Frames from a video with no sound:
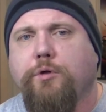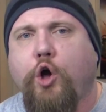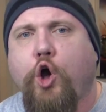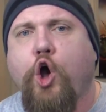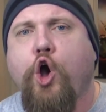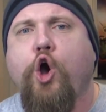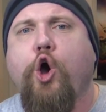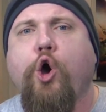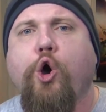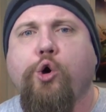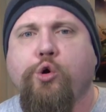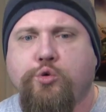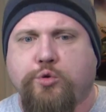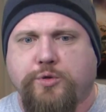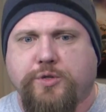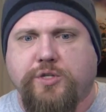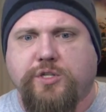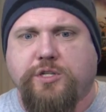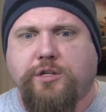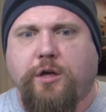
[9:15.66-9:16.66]
a
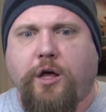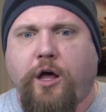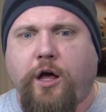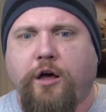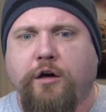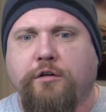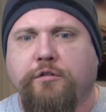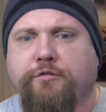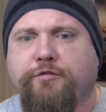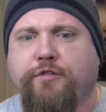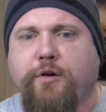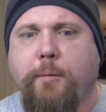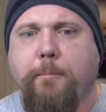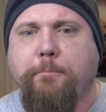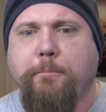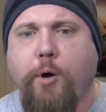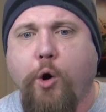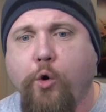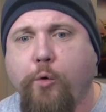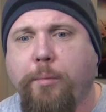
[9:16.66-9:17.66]
host of
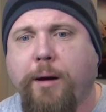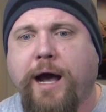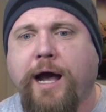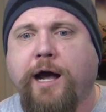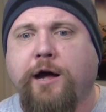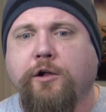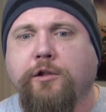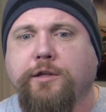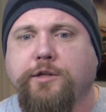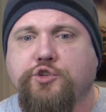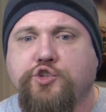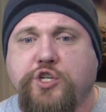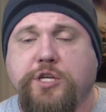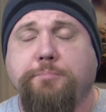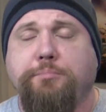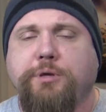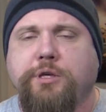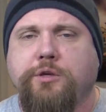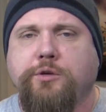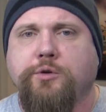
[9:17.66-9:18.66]
mobile
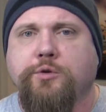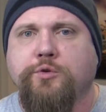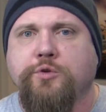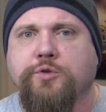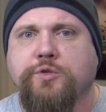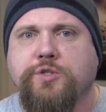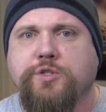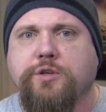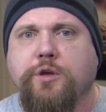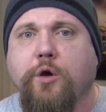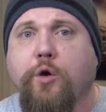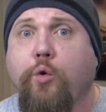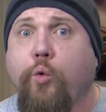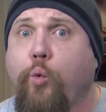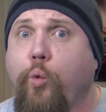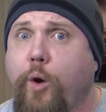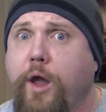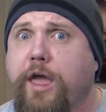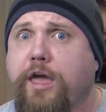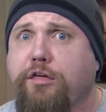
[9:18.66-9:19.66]
GPUs
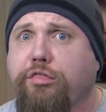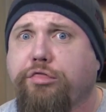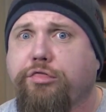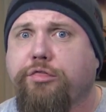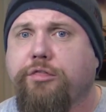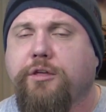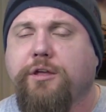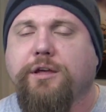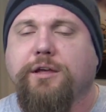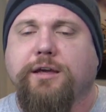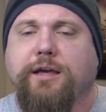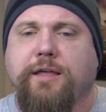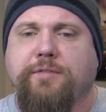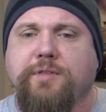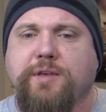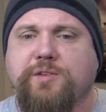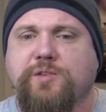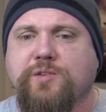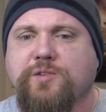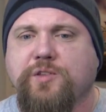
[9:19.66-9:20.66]
with,
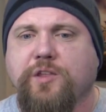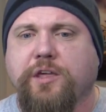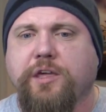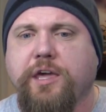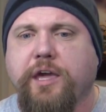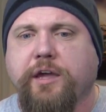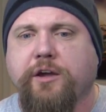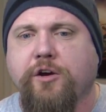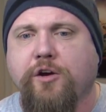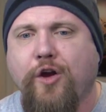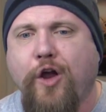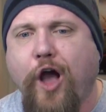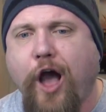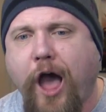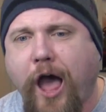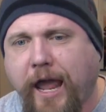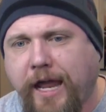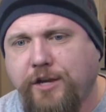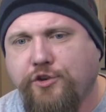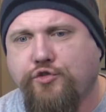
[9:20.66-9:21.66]
and this is the kicker,
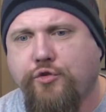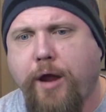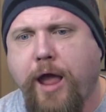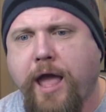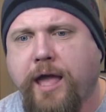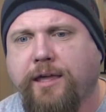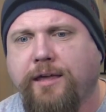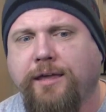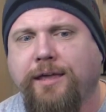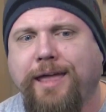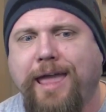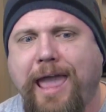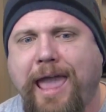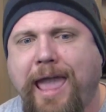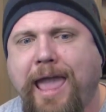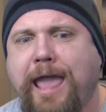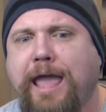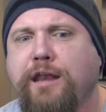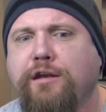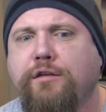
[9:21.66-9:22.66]
eye tracking
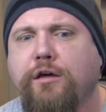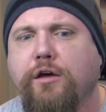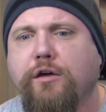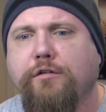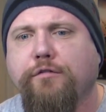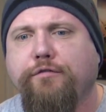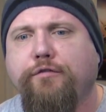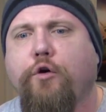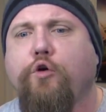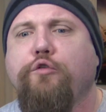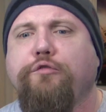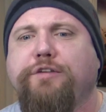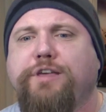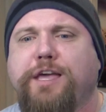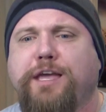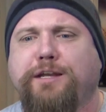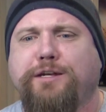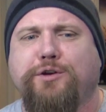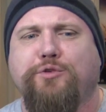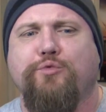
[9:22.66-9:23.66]
and
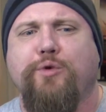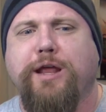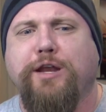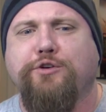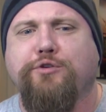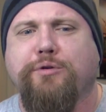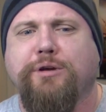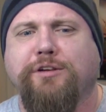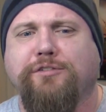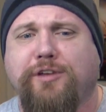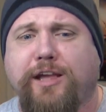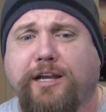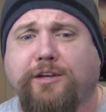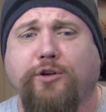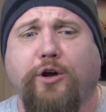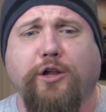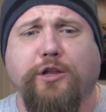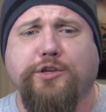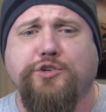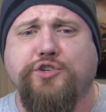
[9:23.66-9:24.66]
foveated rendering
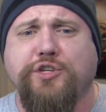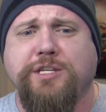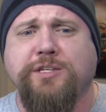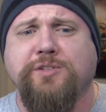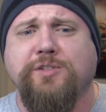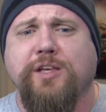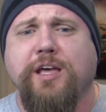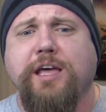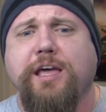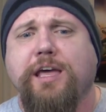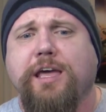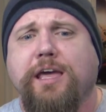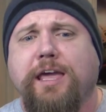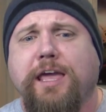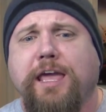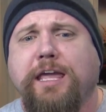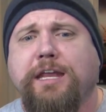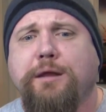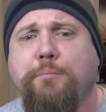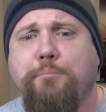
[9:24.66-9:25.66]
technologies
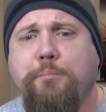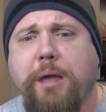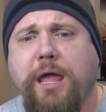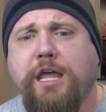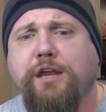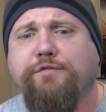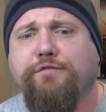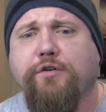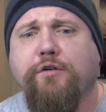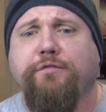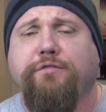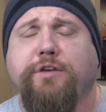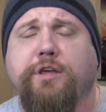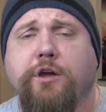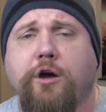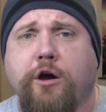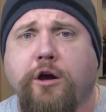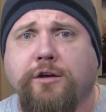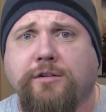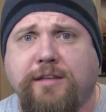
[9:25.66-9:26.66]
in a
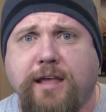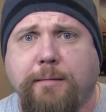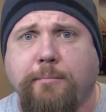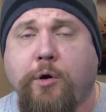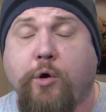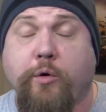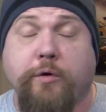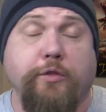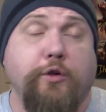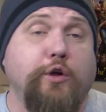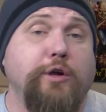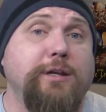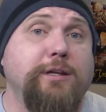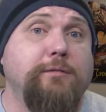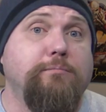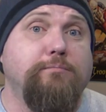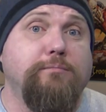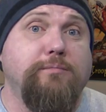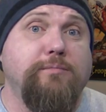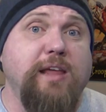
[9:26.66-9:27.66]
made-for-VR demo. And they're going
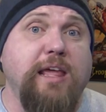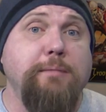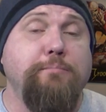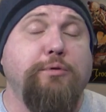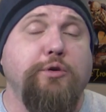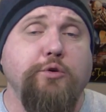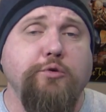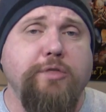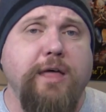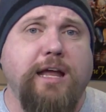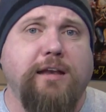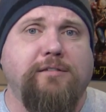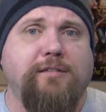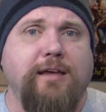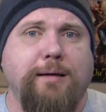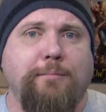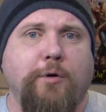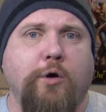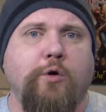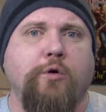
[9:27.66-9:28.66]
to debut that
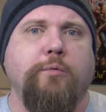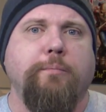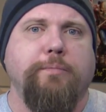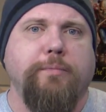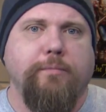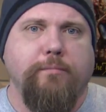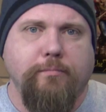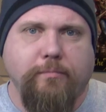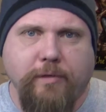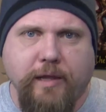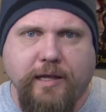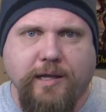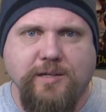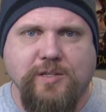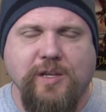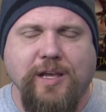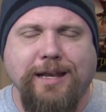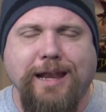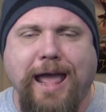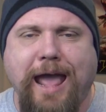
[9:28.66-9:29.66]
demo, like I
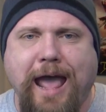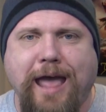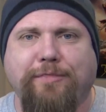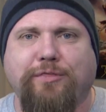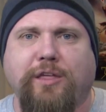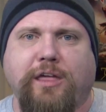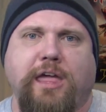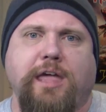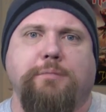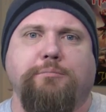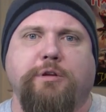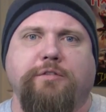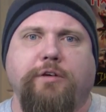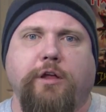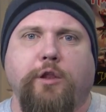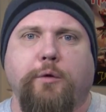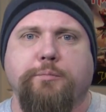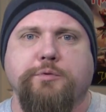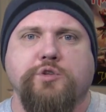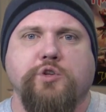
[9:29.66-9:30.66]
said, at the Game
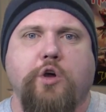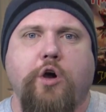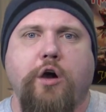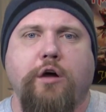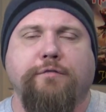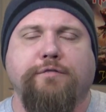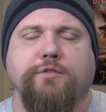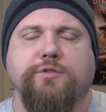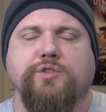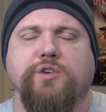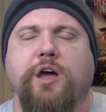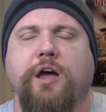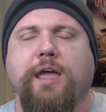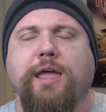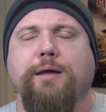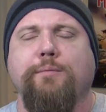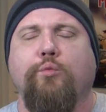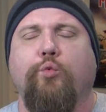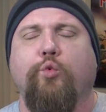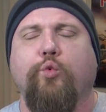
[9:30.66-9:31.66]
Developers Conference. I
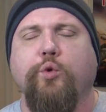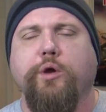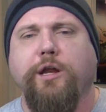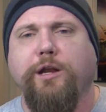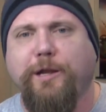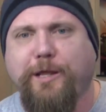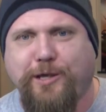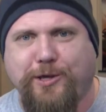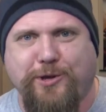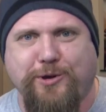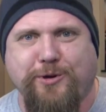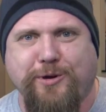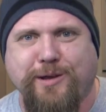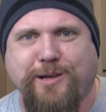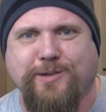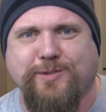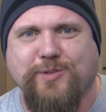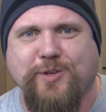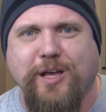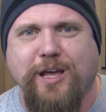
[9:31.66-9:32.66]
am really
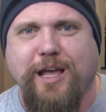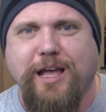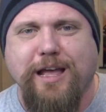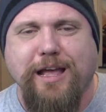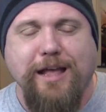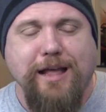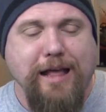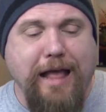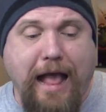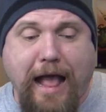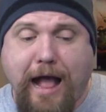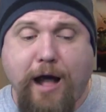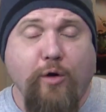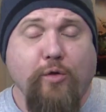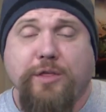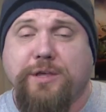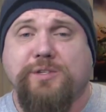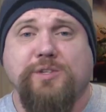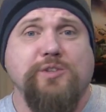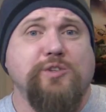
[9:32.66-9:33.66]
curious how
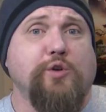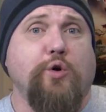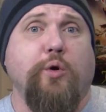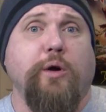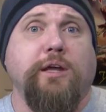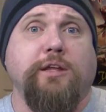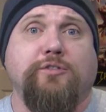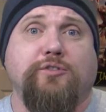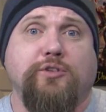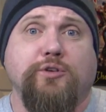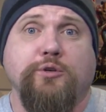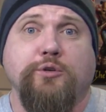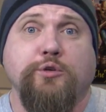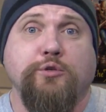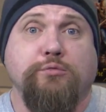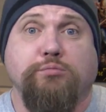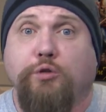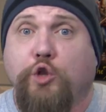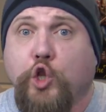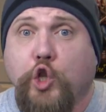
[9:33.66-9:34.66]
this is going
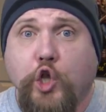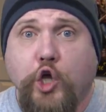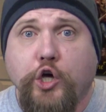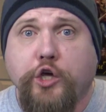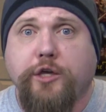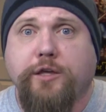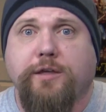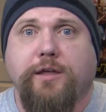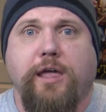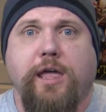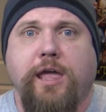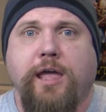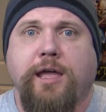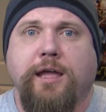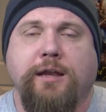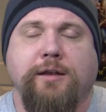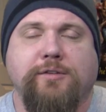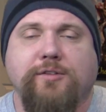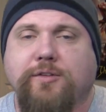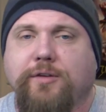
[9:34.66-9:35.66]
to look,
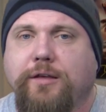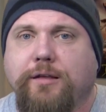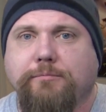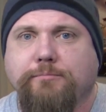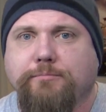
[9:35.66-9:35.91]
and